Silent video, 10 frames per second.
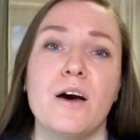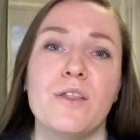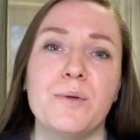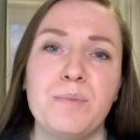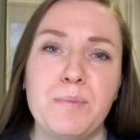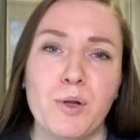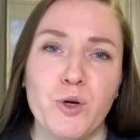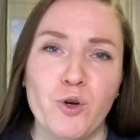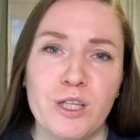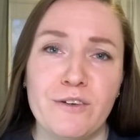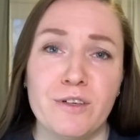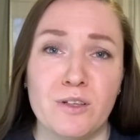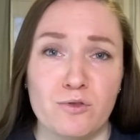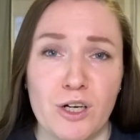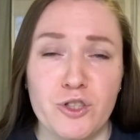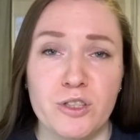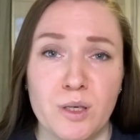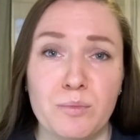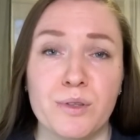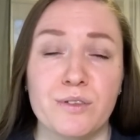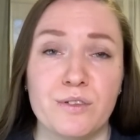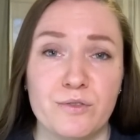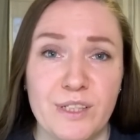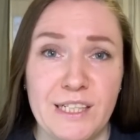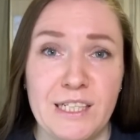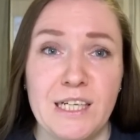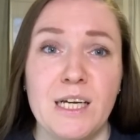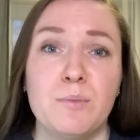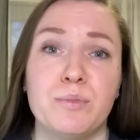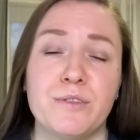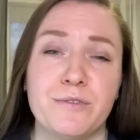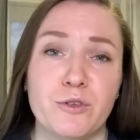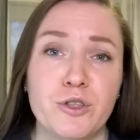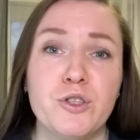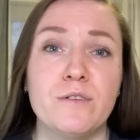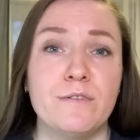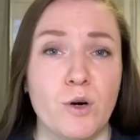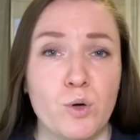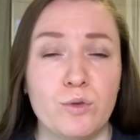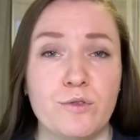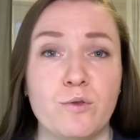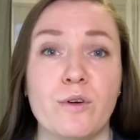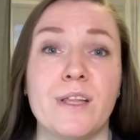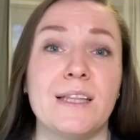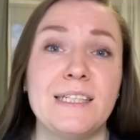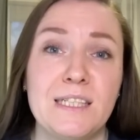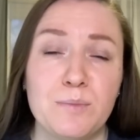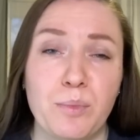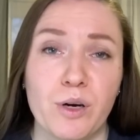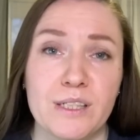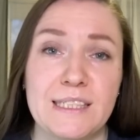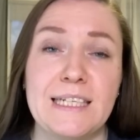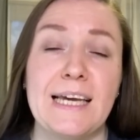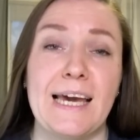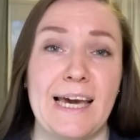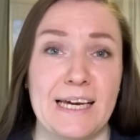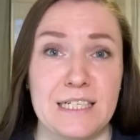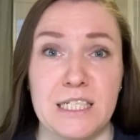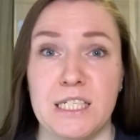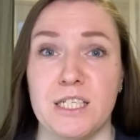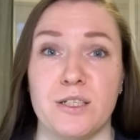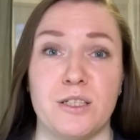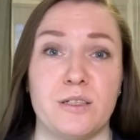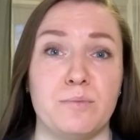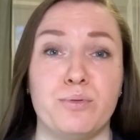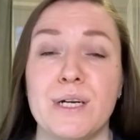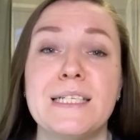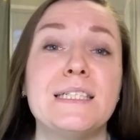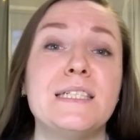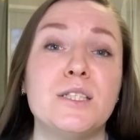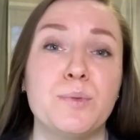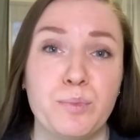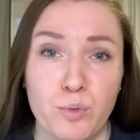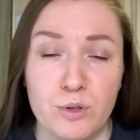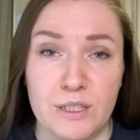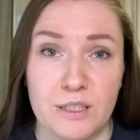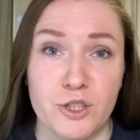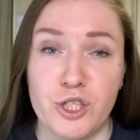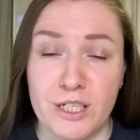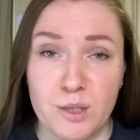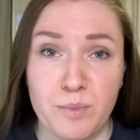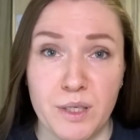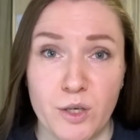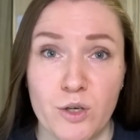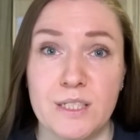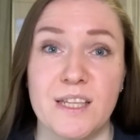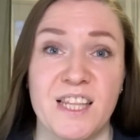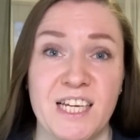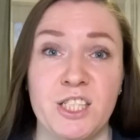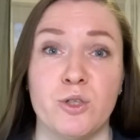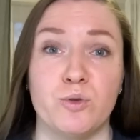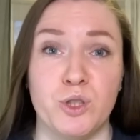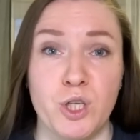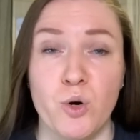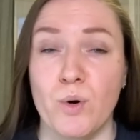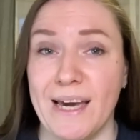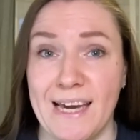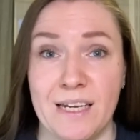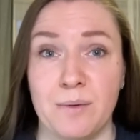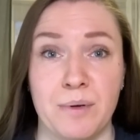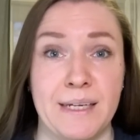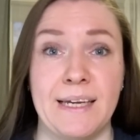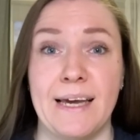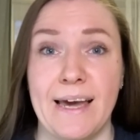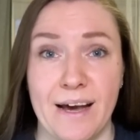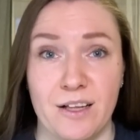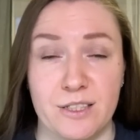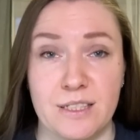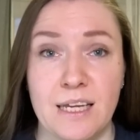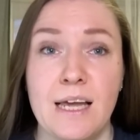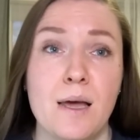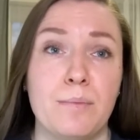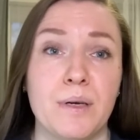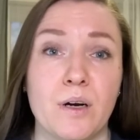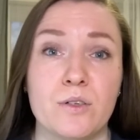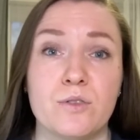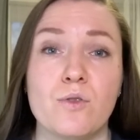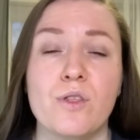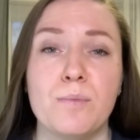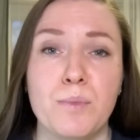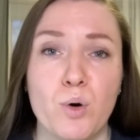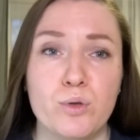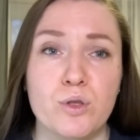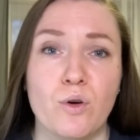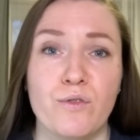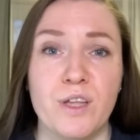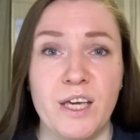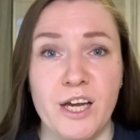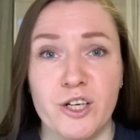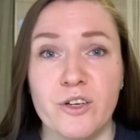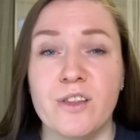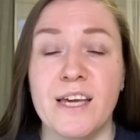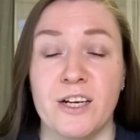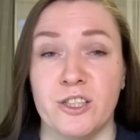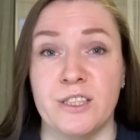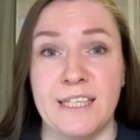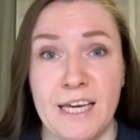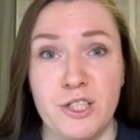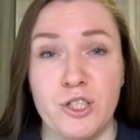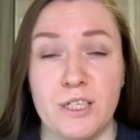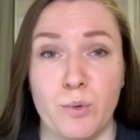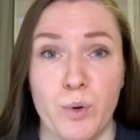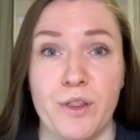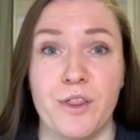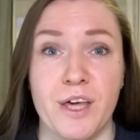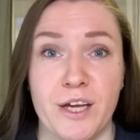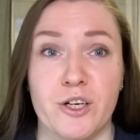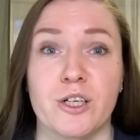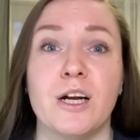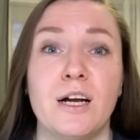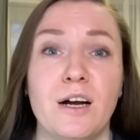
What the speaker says: the people who live in Russia number three prefer to vote for the leading party and President Putin just because they don't know anybody else, because the most of the year they are engaged with their